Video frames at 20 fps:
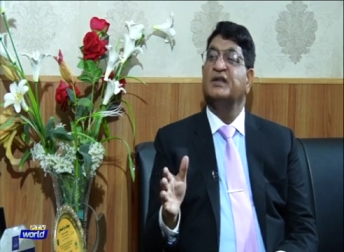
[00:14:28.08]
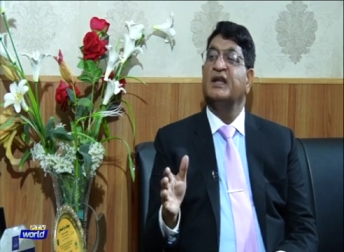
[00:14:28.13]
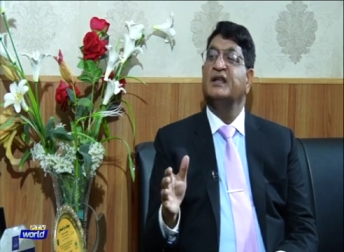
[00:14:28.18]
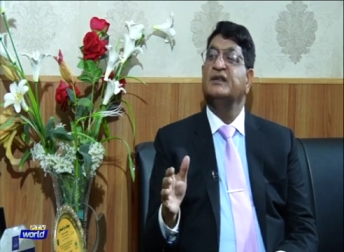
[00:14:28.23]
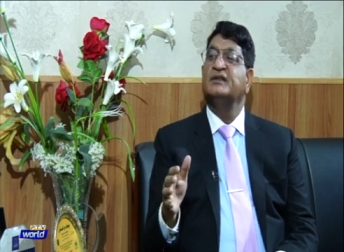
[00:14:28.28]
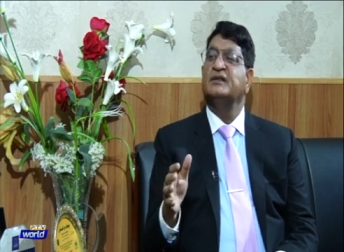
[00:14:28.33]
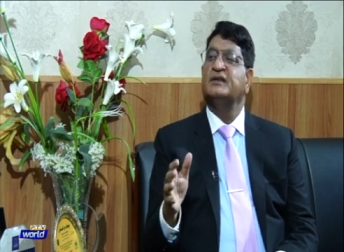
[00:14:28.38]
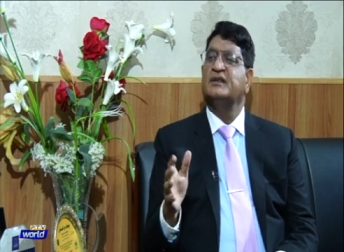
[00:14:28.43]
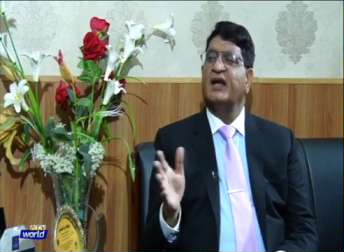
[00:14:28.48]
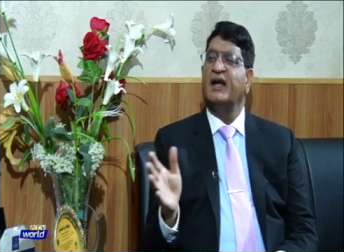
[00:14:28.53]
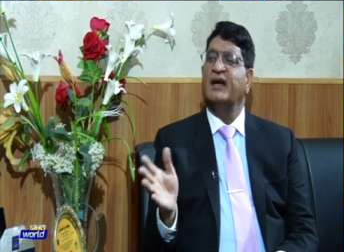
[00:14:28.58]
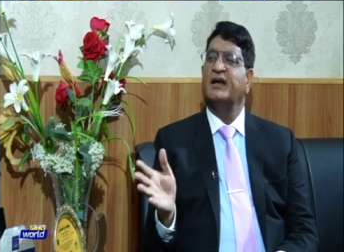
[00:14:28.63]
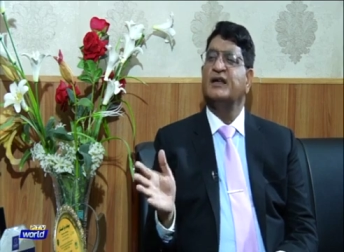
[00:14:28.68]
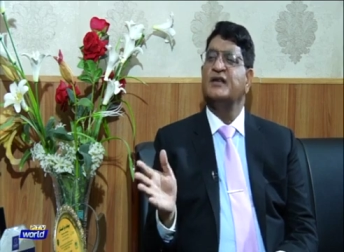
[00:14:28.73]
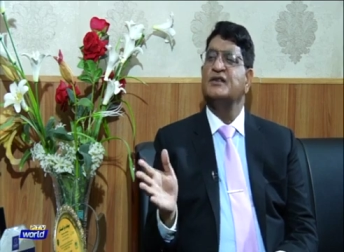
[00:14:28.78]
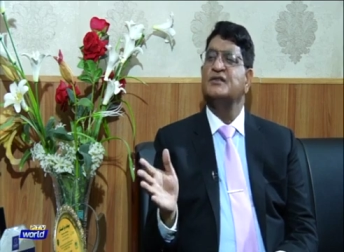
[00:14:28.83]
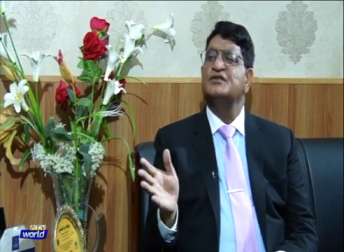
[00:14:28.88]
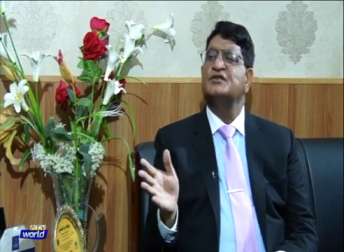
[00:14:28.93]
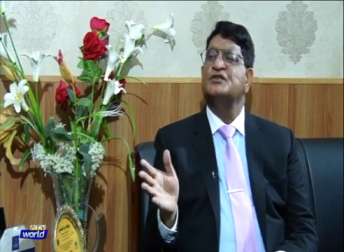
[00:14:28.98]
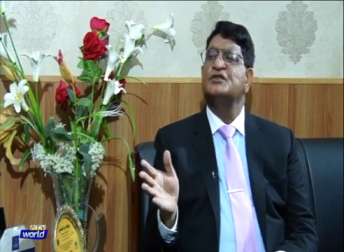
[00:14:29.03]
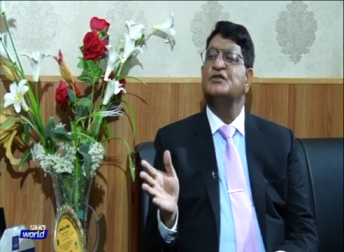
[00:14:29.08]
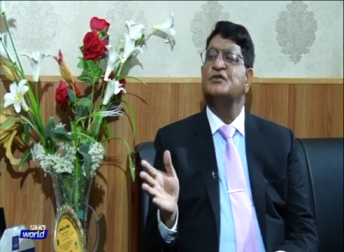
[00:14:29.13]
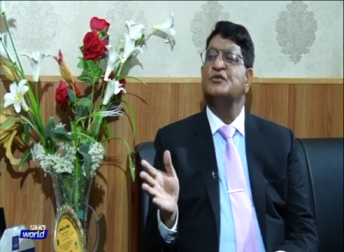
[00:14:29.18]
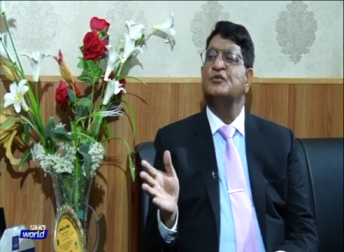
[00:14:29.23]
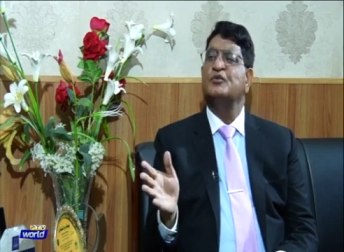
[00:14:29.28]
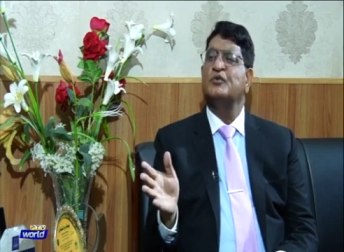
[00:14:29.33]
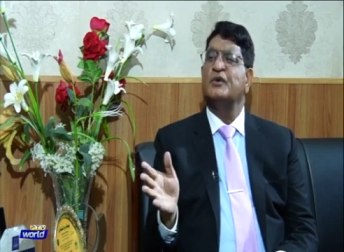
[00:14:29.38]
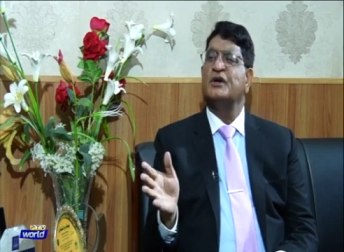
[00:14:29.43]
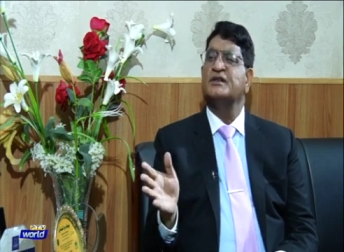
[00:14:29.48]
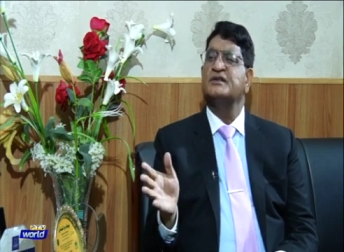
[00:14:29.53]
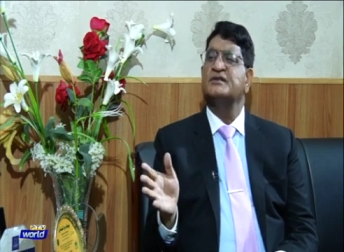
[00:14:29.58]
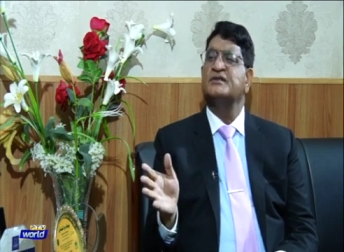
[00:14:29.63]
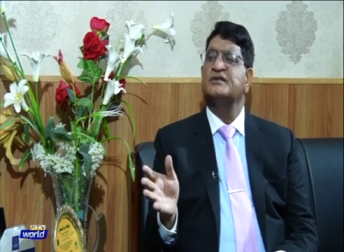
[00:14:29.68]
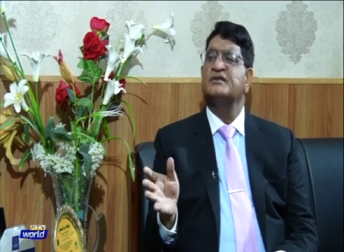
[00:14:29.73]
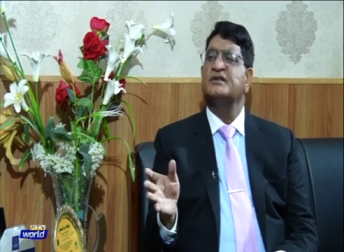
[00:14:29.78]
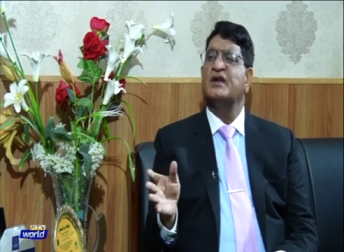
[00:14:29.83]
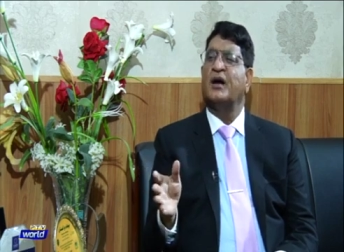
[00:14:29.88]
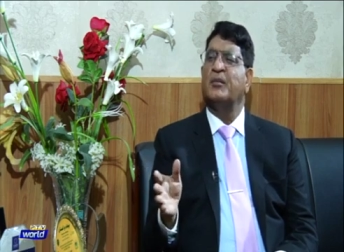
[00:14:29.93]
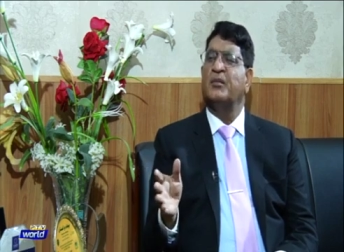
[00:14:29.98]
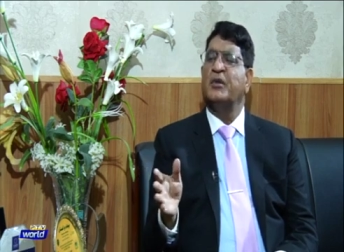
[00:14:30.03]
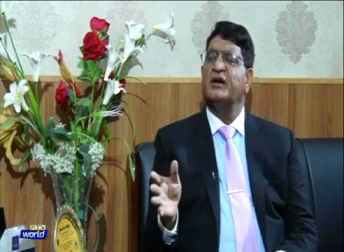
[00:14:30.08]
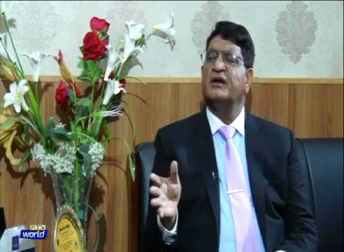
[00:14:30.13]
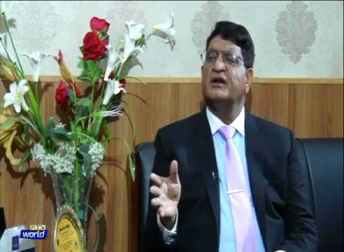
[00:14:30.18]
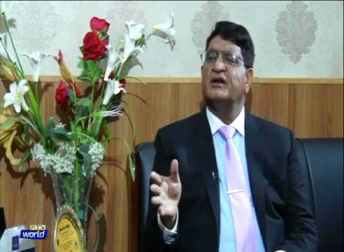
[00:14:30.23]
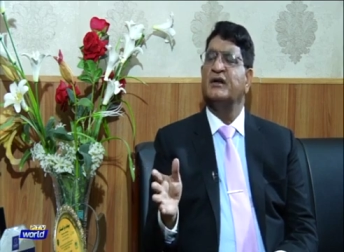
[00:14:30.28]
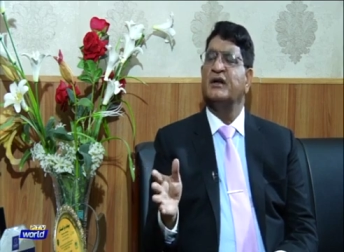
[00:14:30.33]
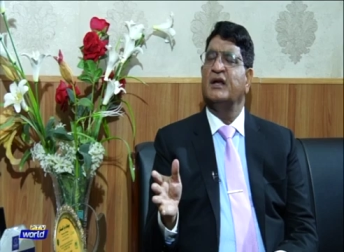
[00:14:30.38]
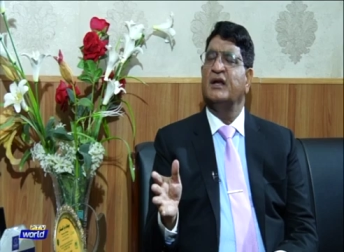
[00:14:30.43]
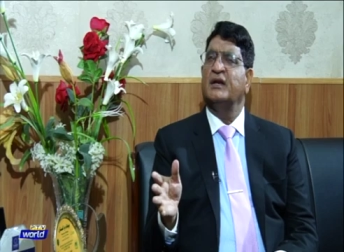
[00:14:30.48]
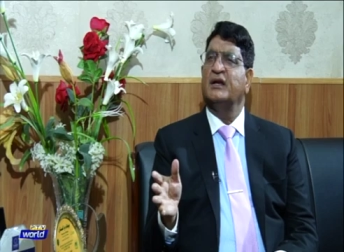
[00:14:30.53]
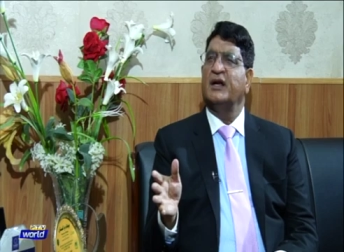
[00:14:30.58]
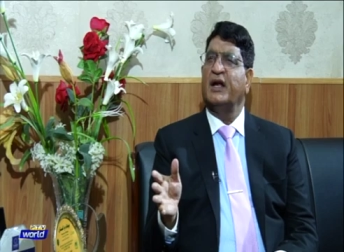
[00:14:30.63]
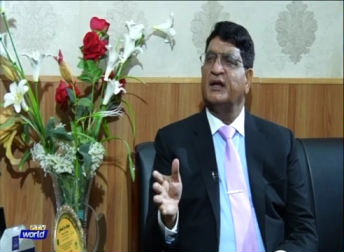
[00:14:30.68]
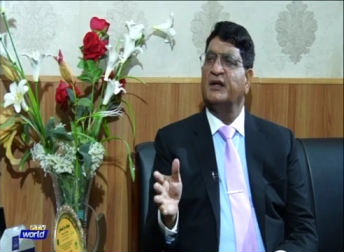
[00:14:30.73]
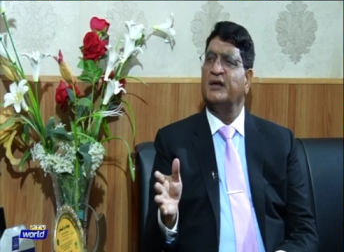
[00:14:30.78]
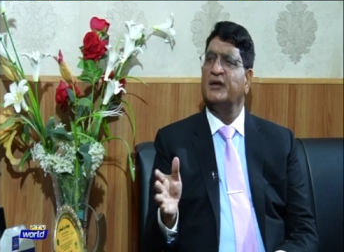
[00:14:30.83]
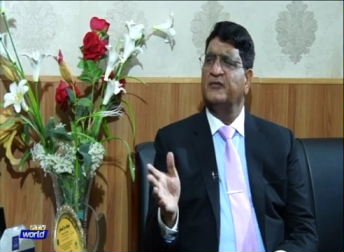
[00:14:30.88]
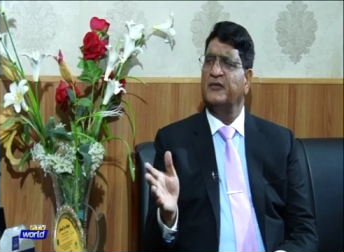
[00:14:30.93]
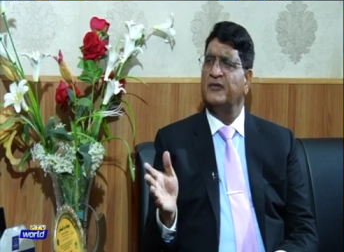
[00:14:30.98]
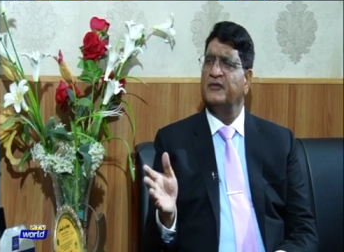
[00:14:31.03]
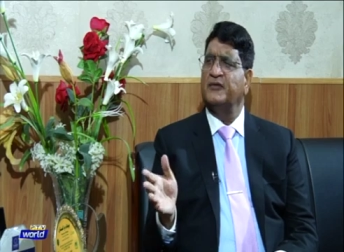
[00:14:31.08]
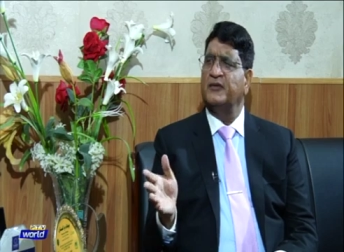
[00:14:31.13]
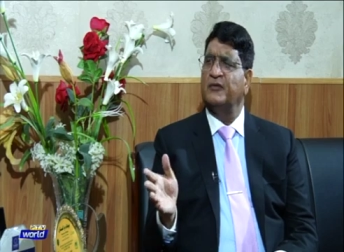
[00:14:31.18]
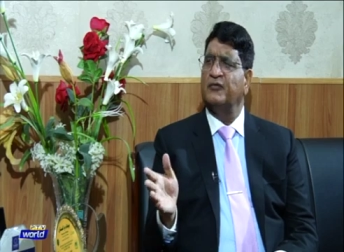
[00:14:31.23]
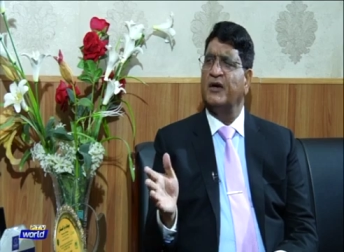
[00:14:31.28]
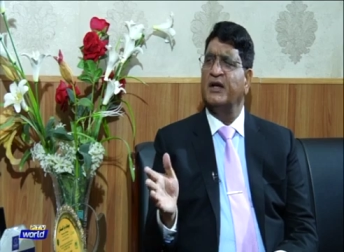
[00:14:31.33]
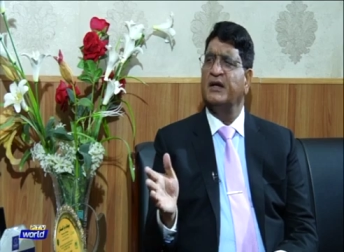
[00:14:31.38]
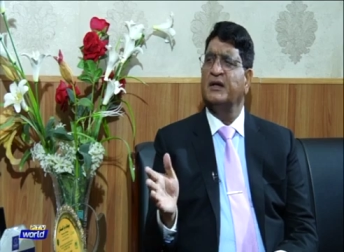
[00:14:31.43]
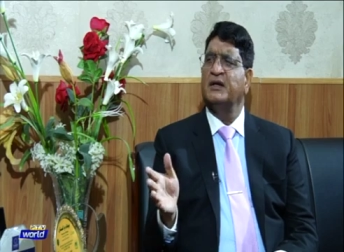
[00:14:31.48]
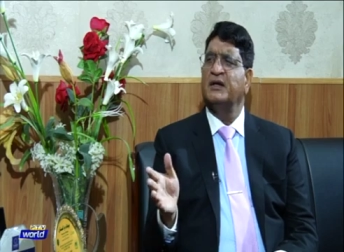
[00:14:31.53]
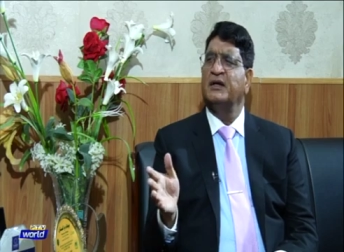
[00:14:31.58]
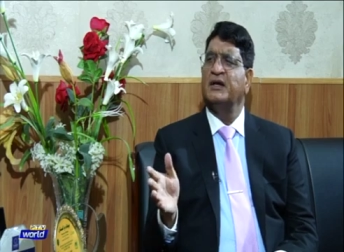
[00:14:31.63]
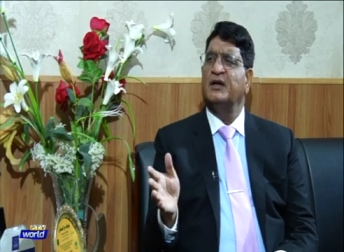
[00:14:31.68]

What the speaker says: Then that institute was abandoned in 1951